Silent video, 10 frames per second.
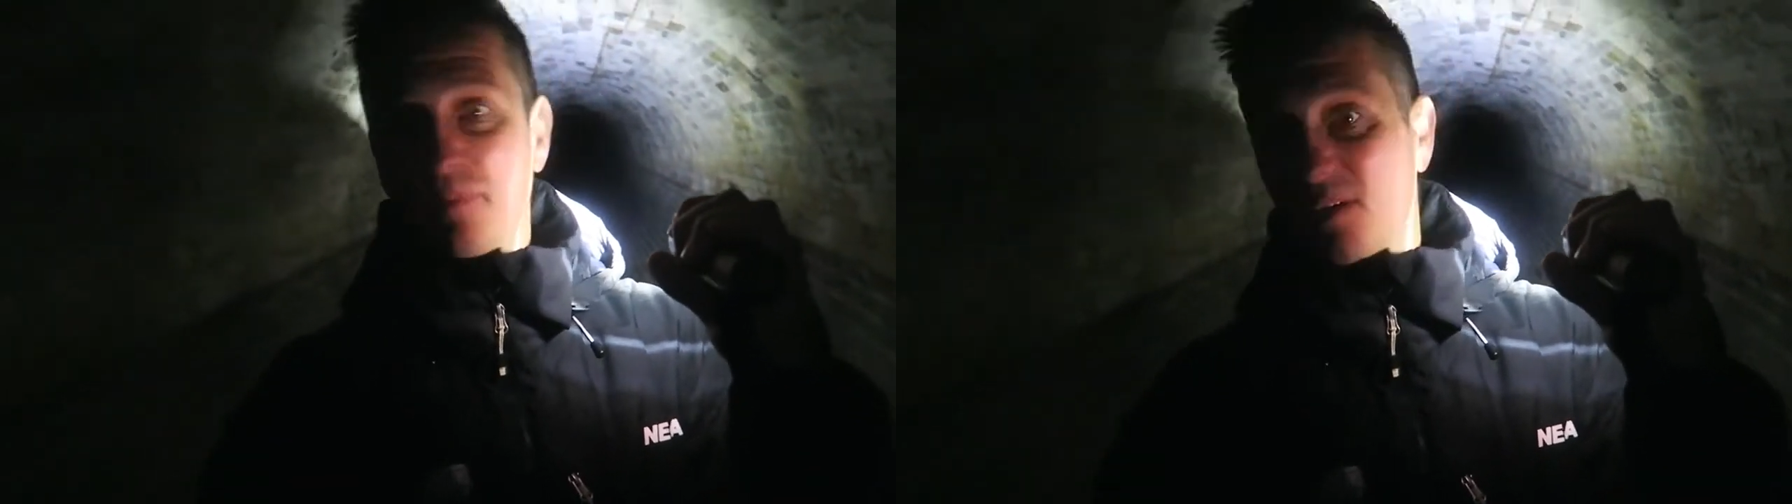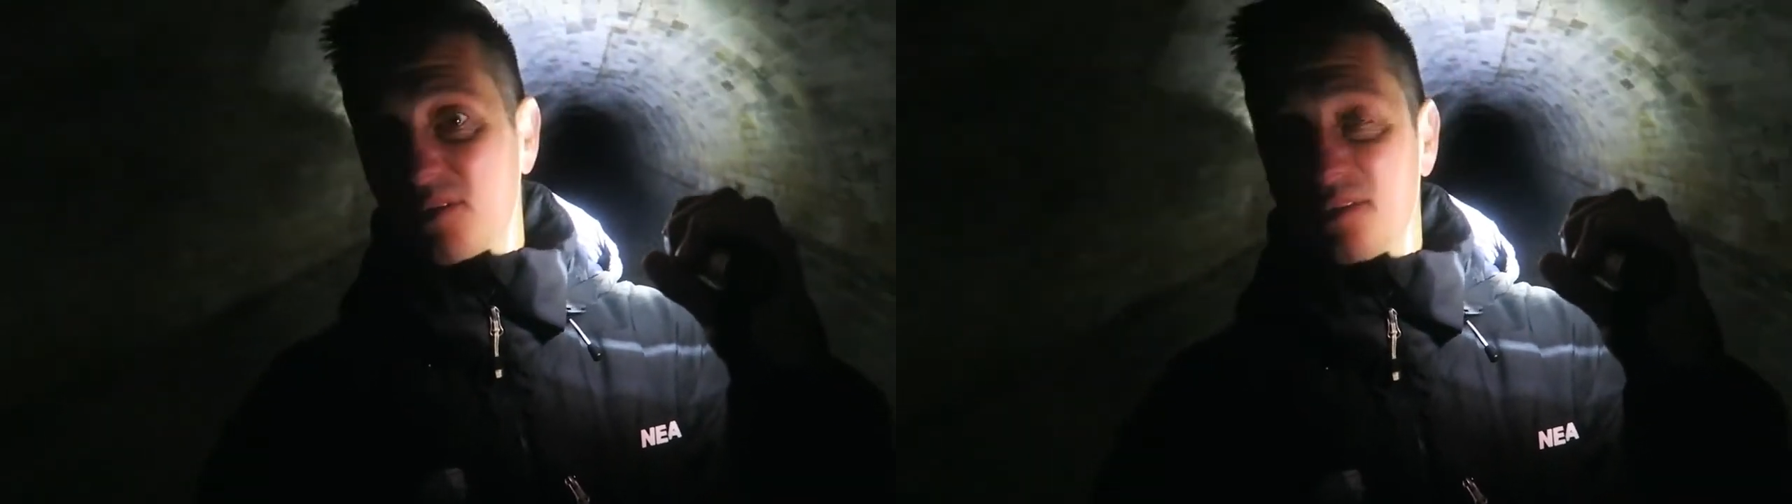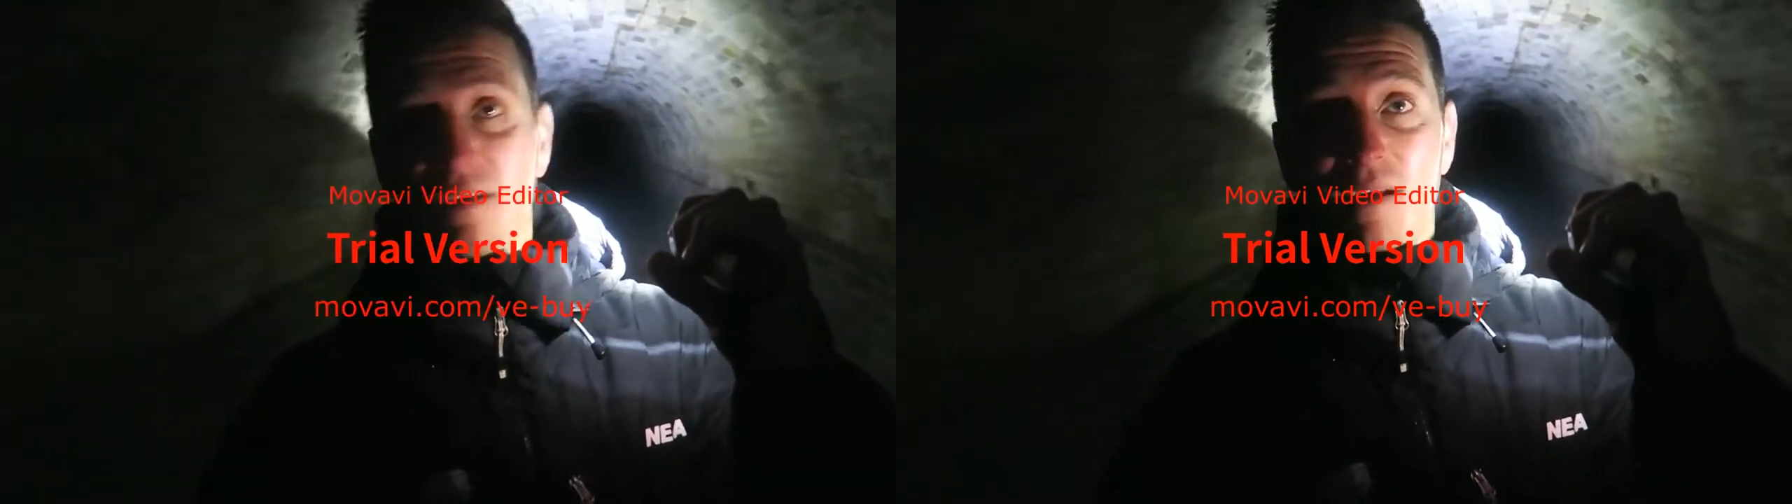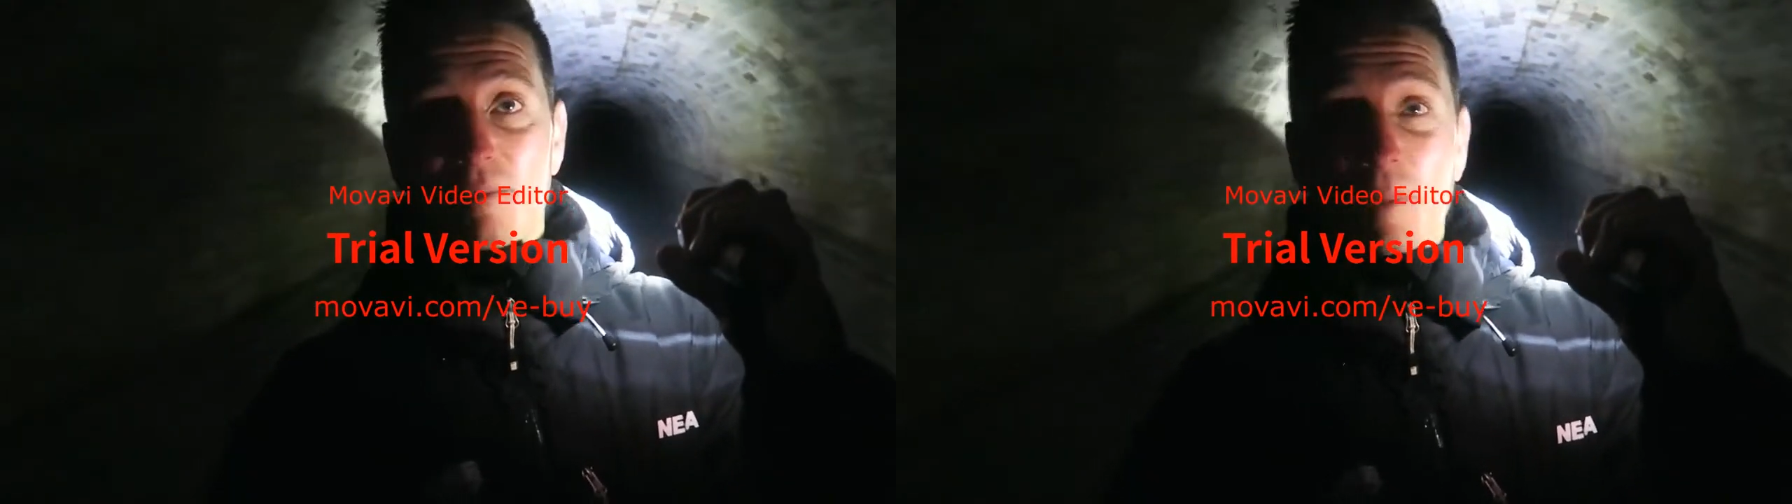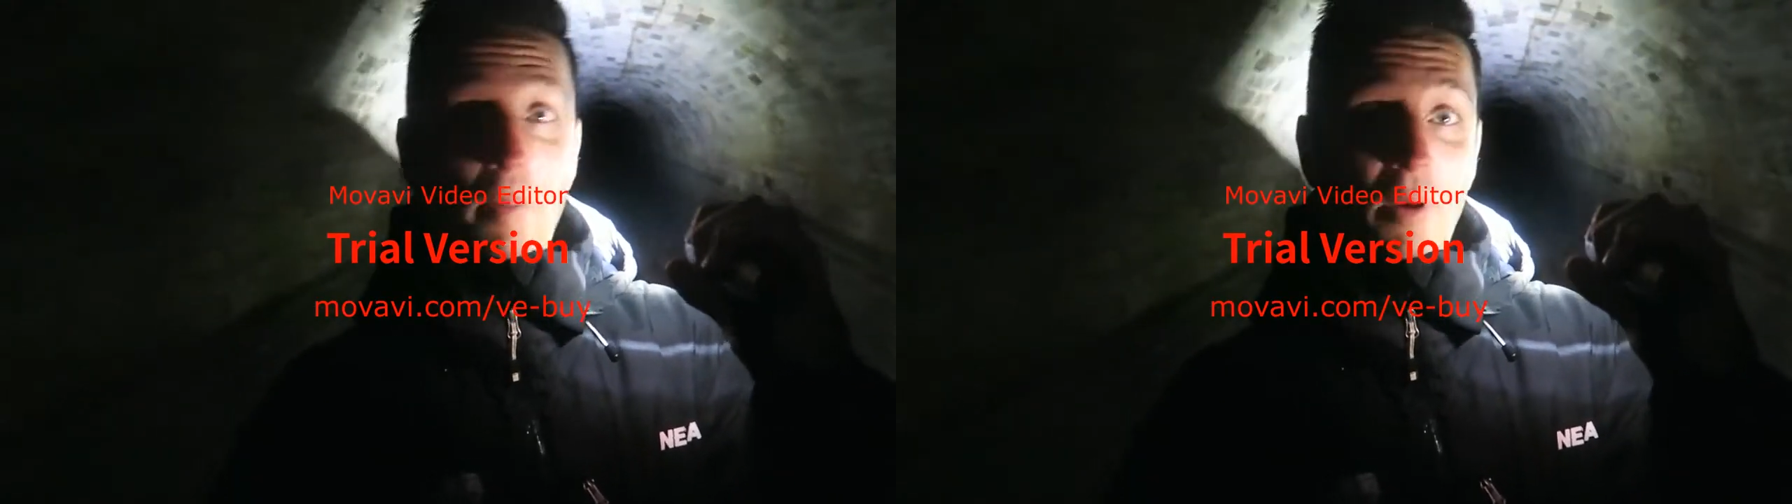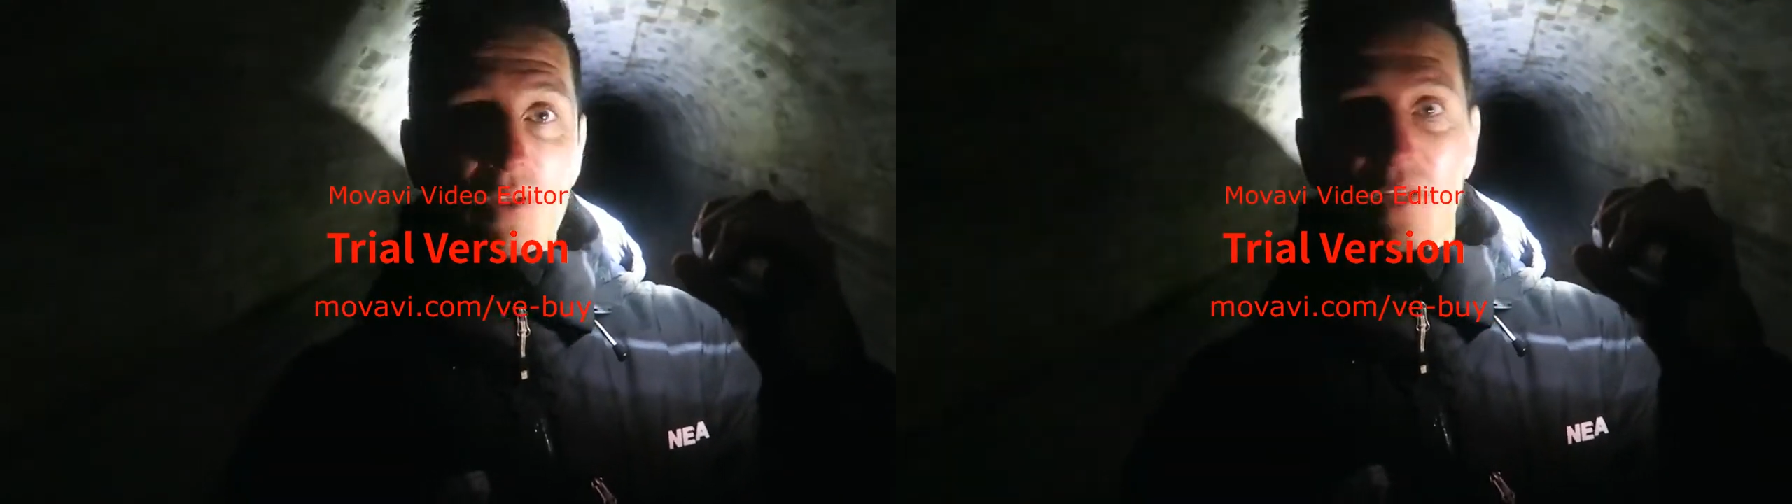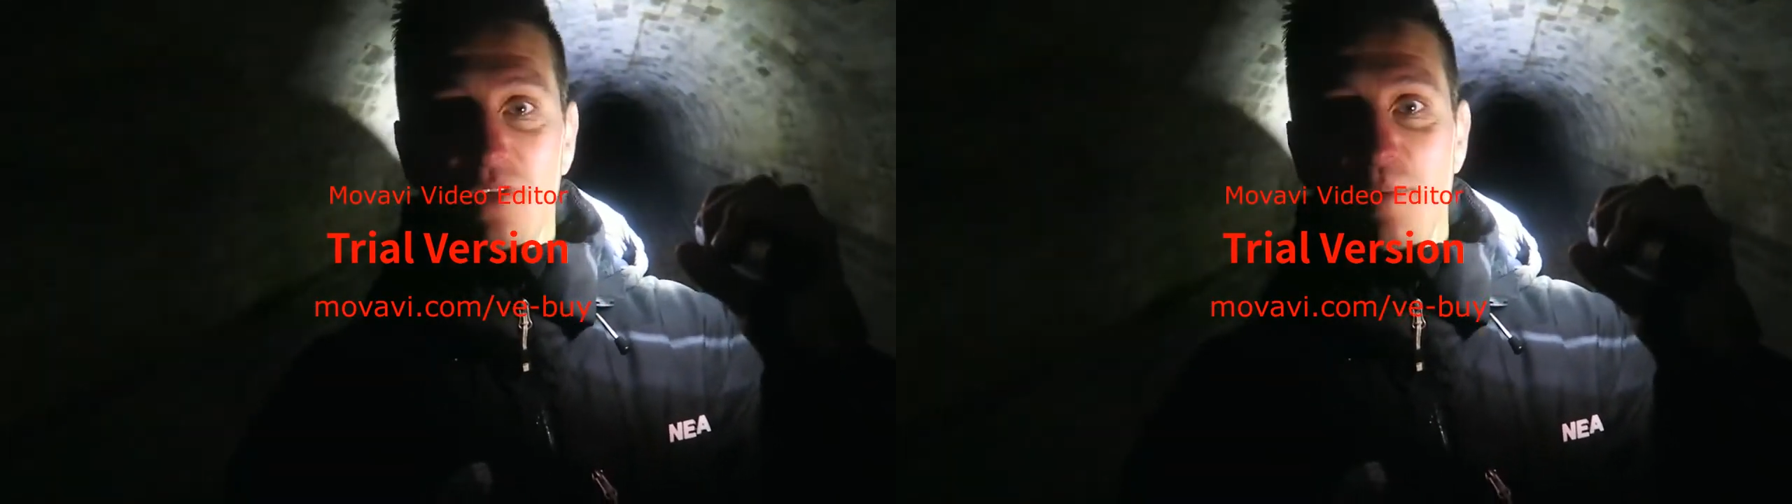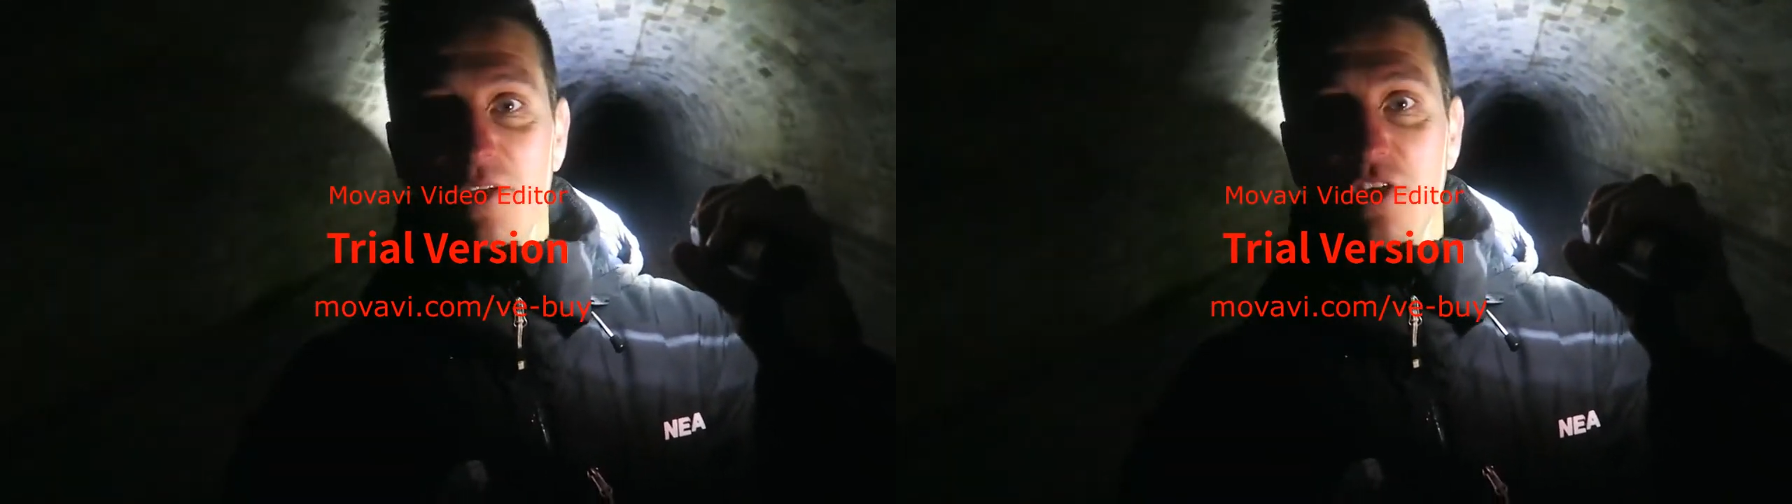because people polluted it too much.